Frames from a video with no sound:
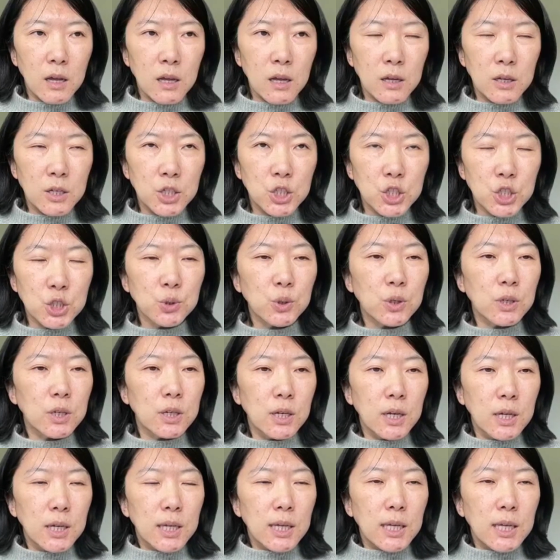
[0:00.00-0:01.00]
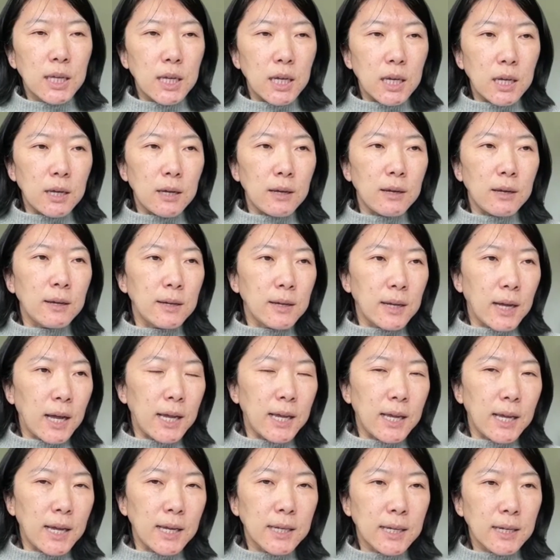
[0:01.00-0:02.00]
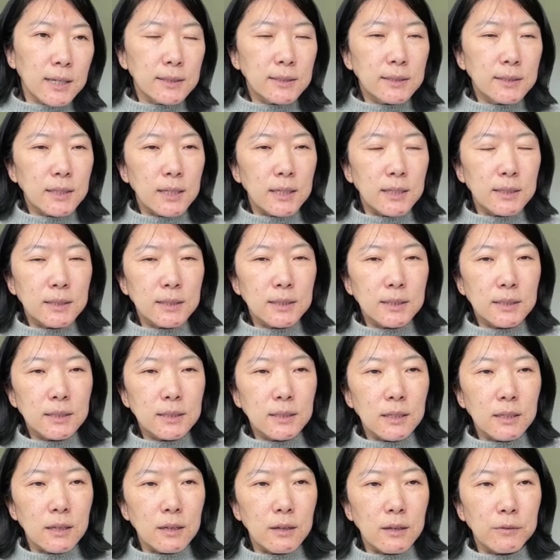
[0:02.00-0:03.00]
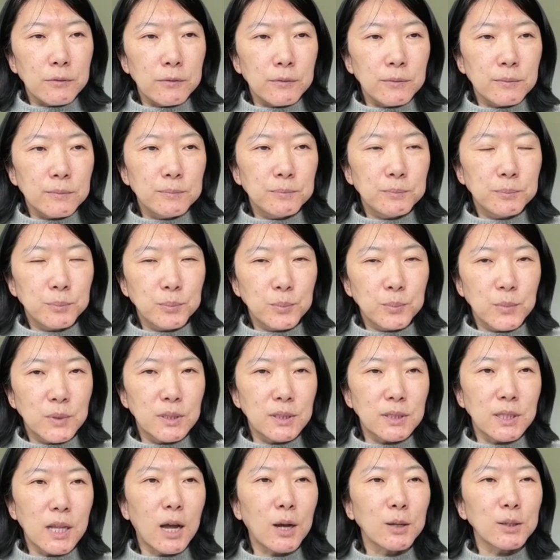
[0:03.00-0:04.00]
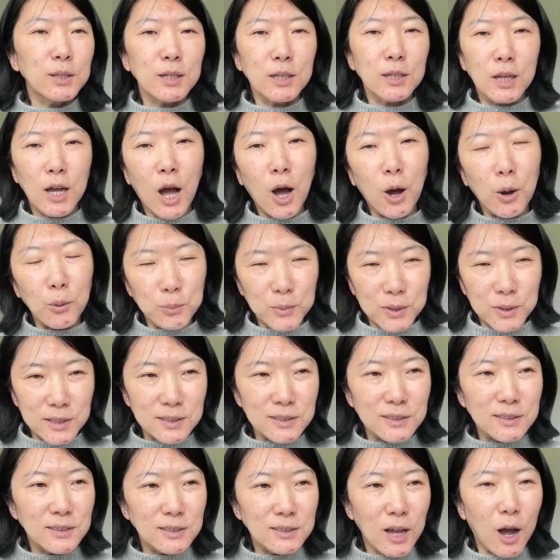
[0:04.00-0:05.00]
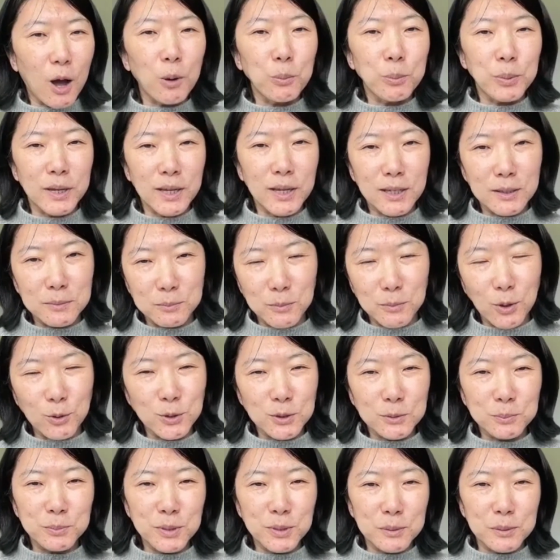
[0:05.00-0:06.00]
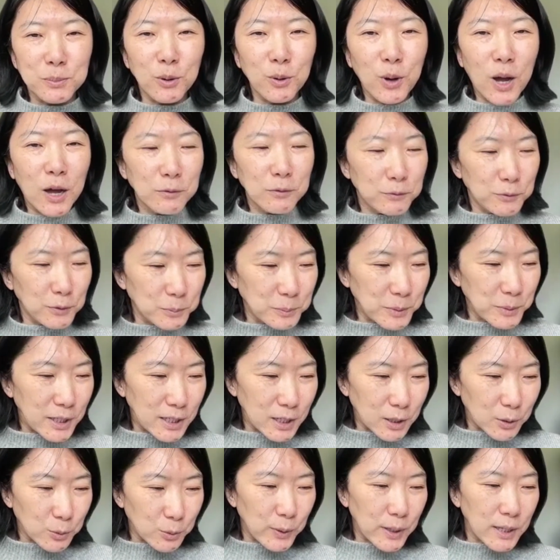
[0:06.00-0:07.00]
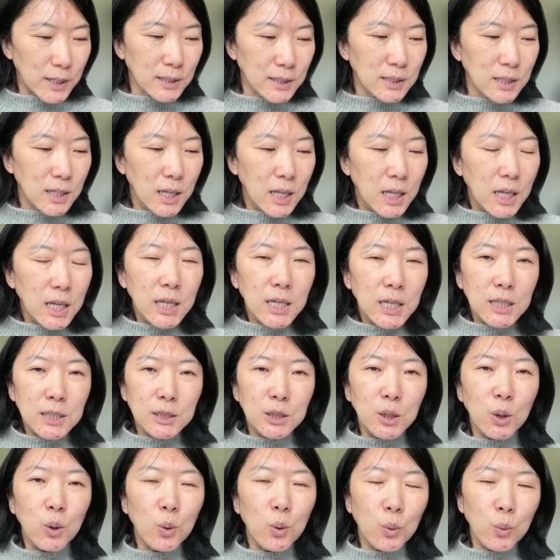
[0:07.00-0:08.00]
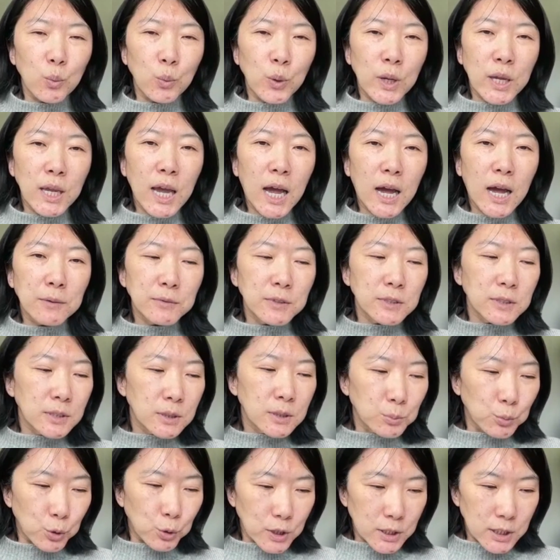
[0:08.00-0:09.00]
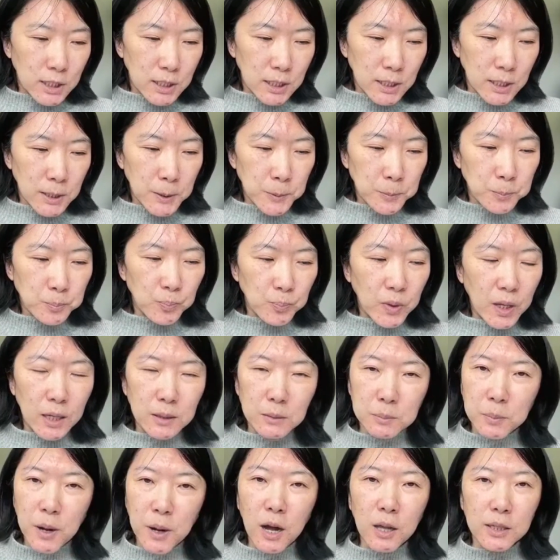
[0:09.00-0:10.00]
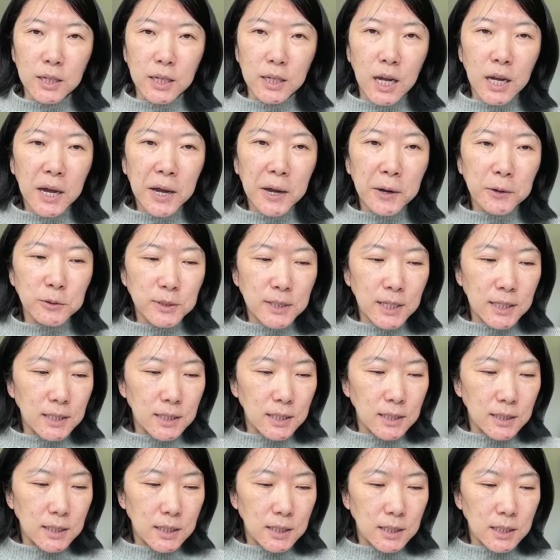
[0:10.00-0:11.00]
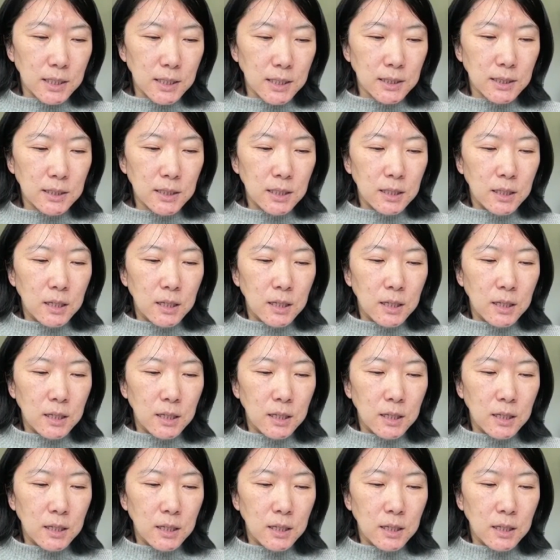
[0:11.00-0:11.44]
Sure. I guess it's not a common topic most people are familiar with. So we have a small team at Polygon Health Analytics,